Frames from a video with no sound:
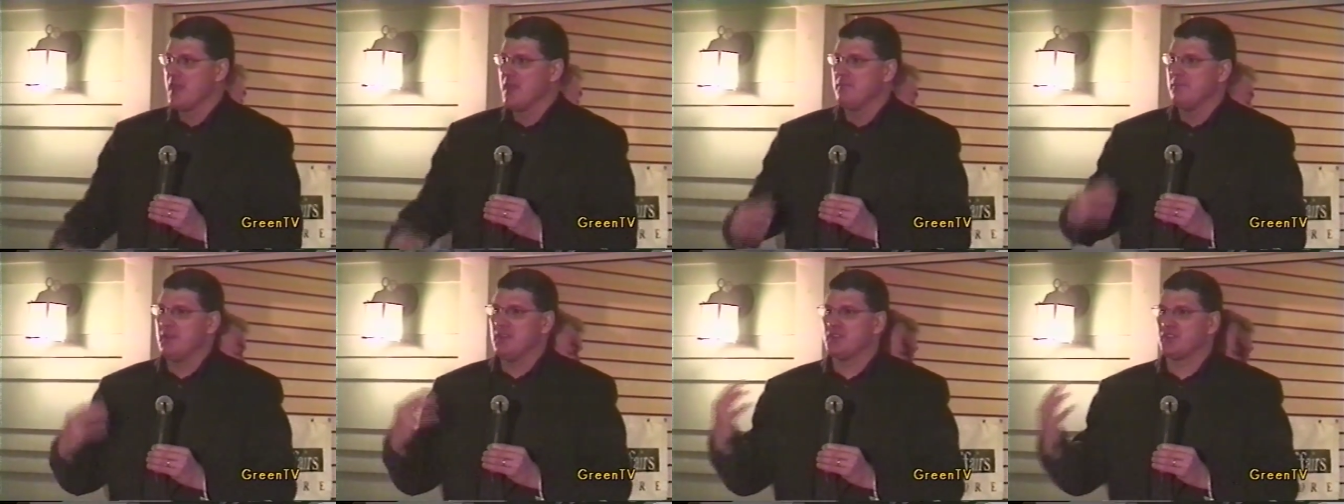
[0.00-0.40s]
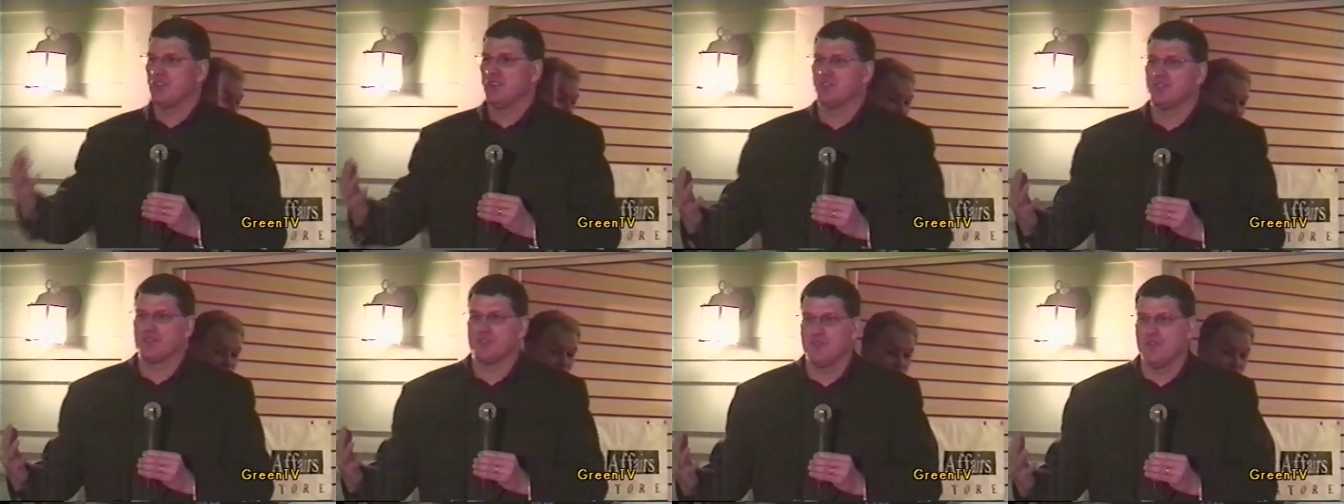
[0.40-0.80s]

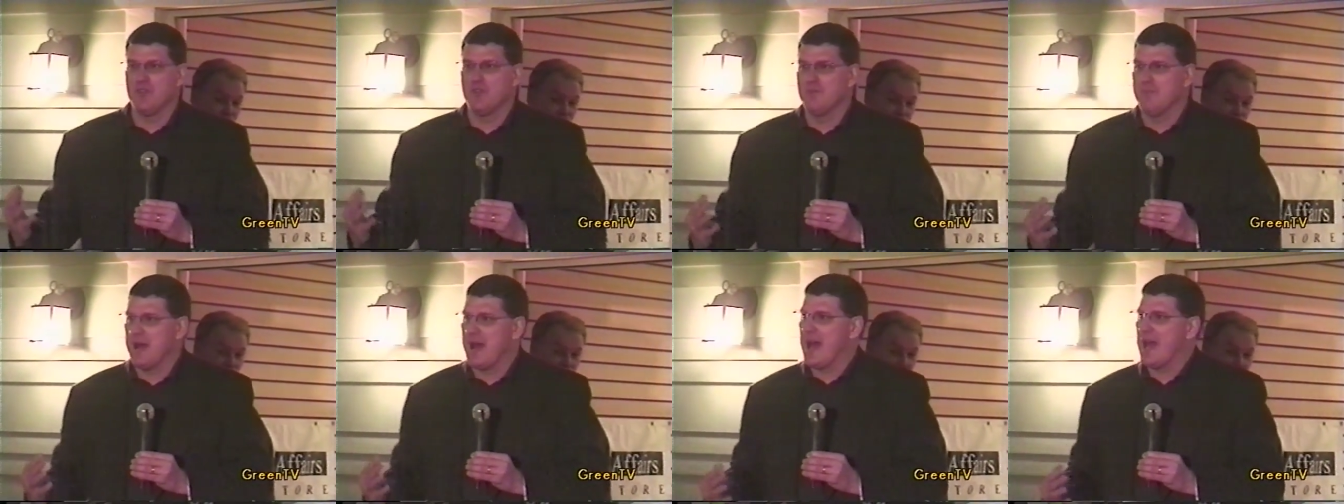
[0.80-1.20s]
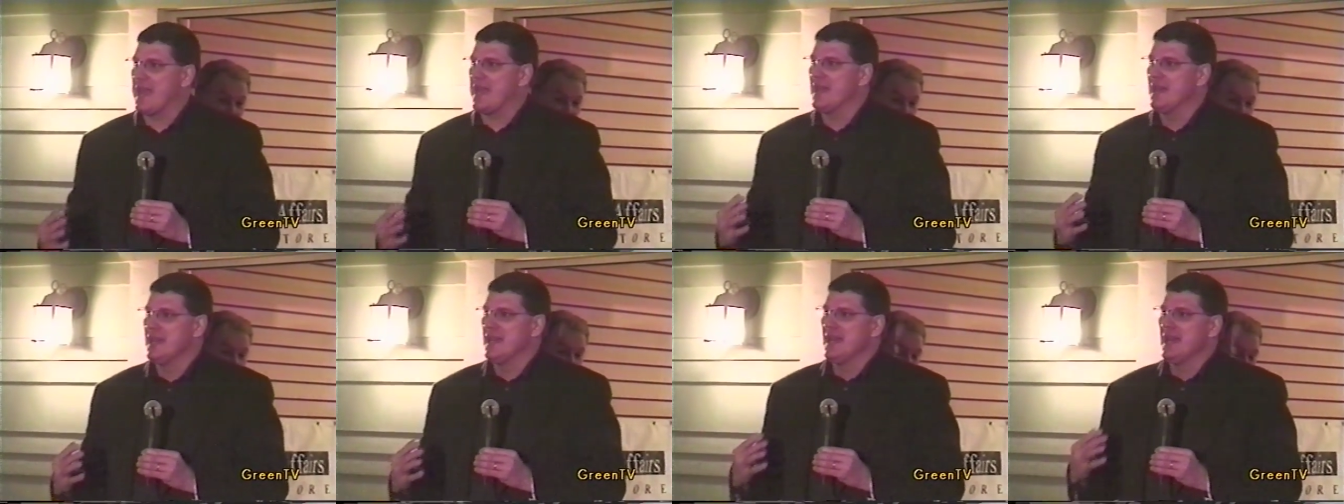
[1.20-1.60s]
misconstrue
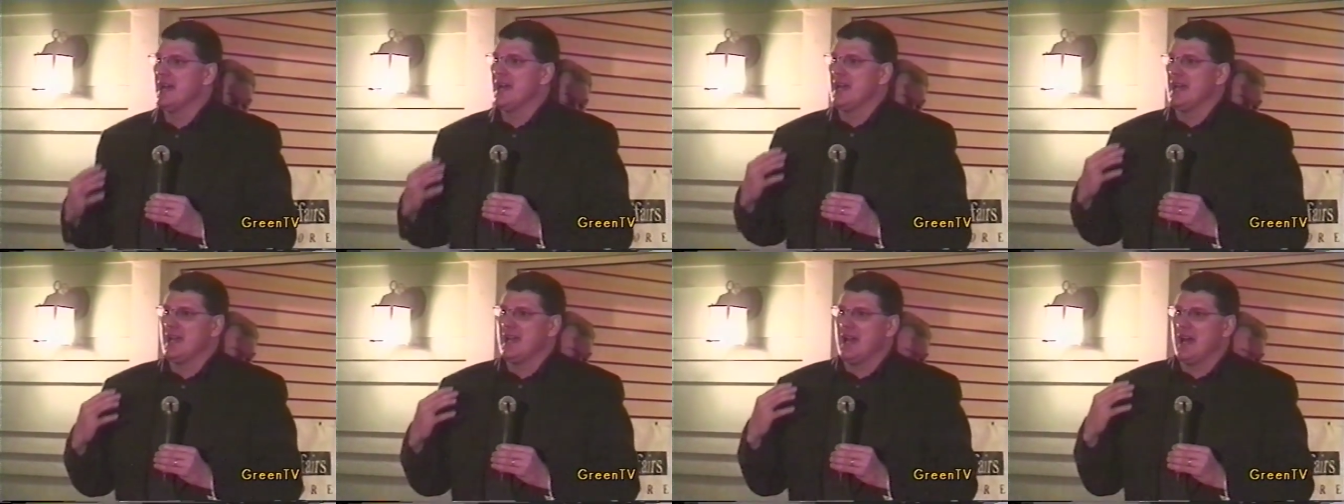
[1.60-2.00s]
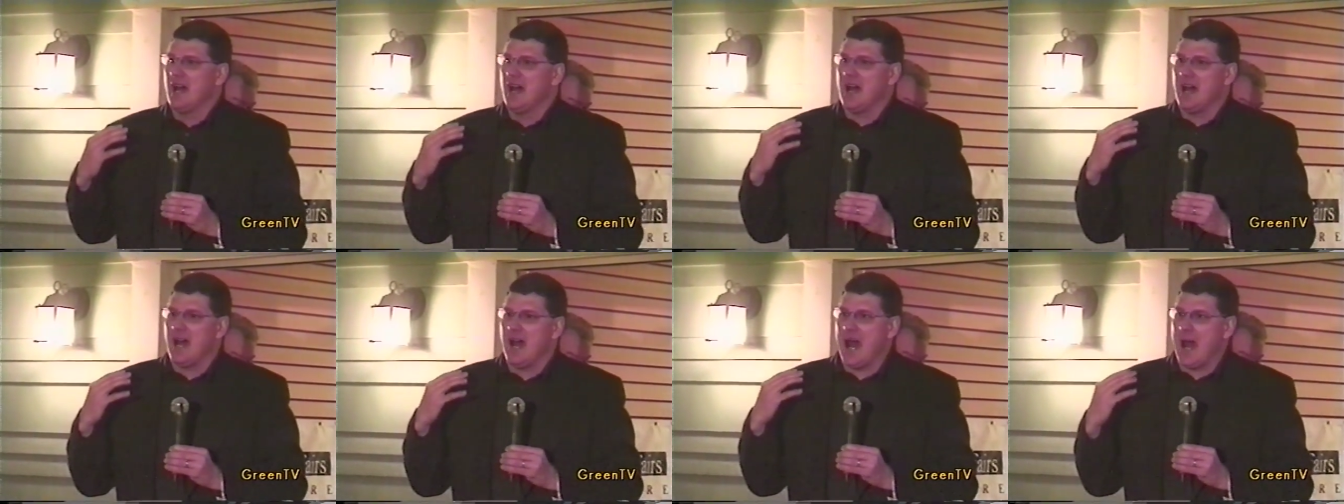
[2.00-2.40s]
my
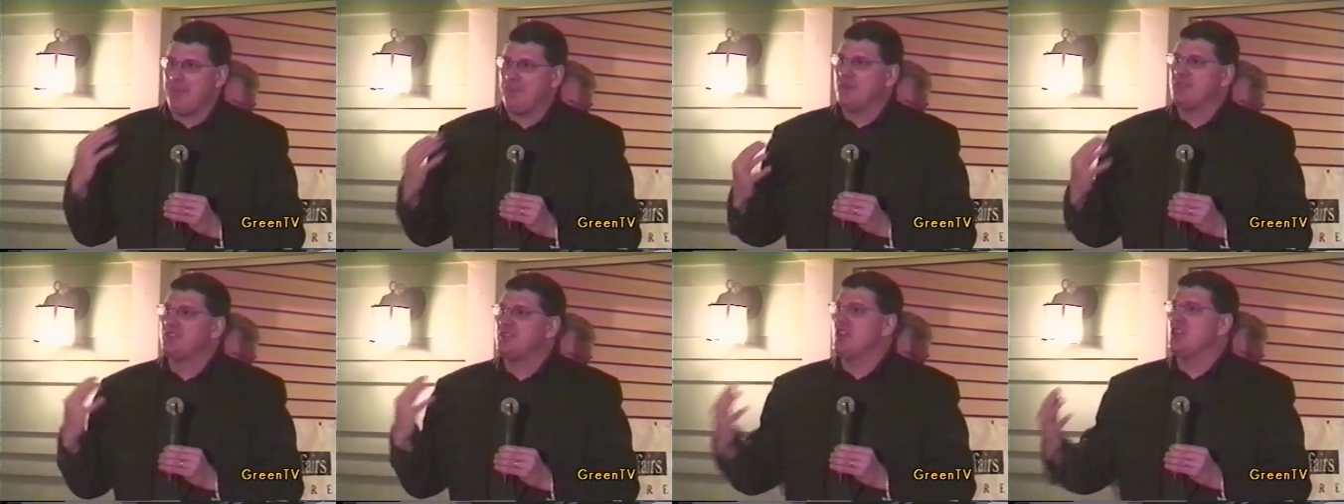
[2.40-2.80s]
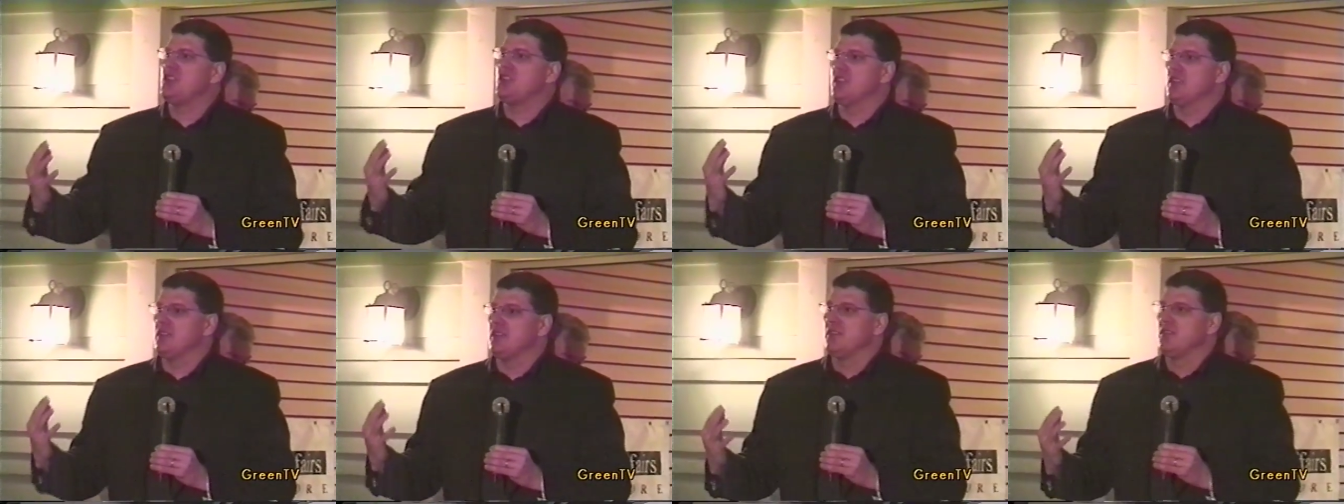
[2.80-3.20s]

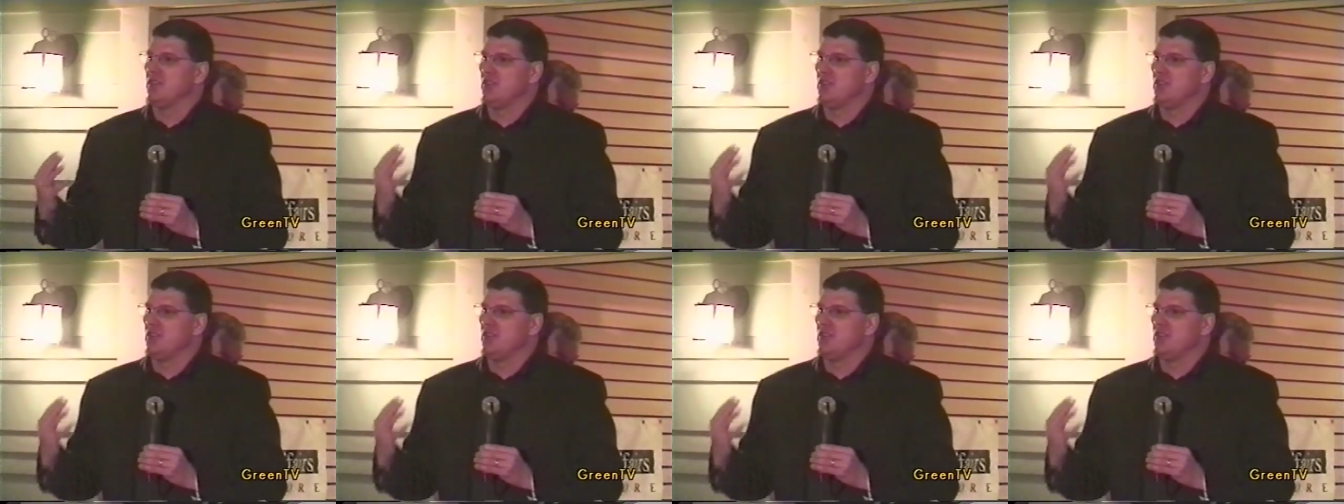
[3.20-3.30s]
opposition